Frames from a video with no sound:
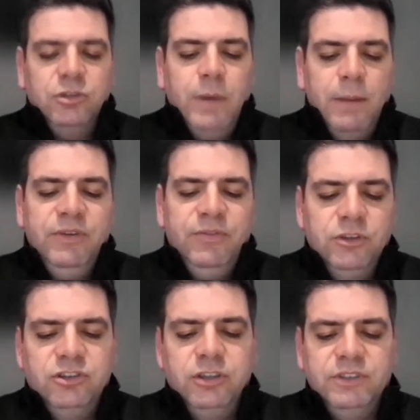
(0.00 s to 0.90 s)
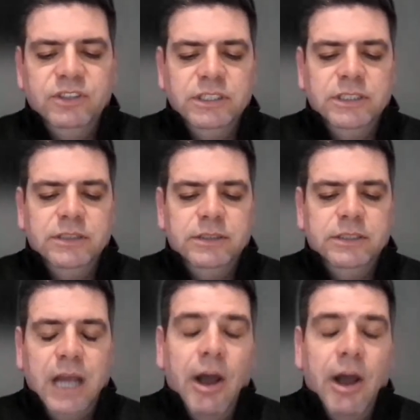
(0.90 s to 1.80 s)
So when we first, obviously,
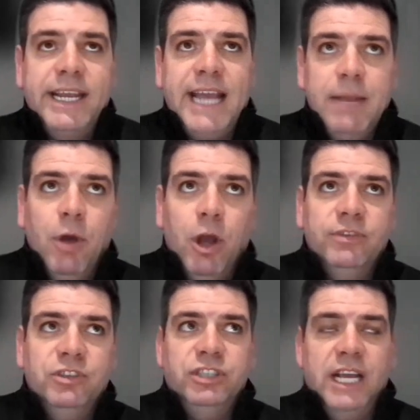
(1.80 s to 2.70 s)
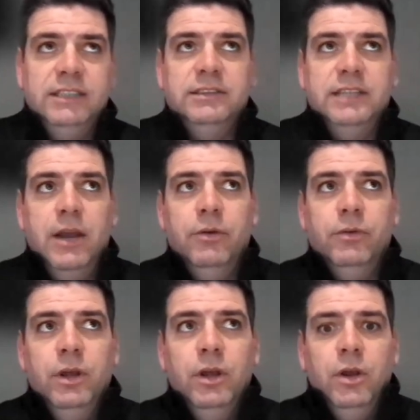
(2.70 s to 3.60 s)
I came over to
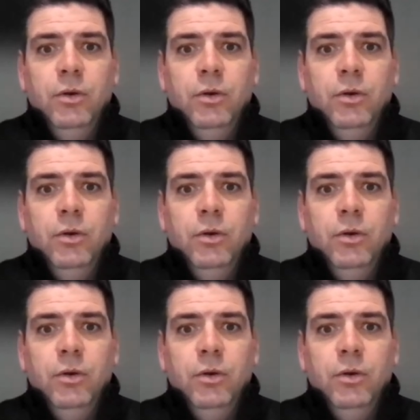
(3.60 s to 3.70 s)
Chasetown,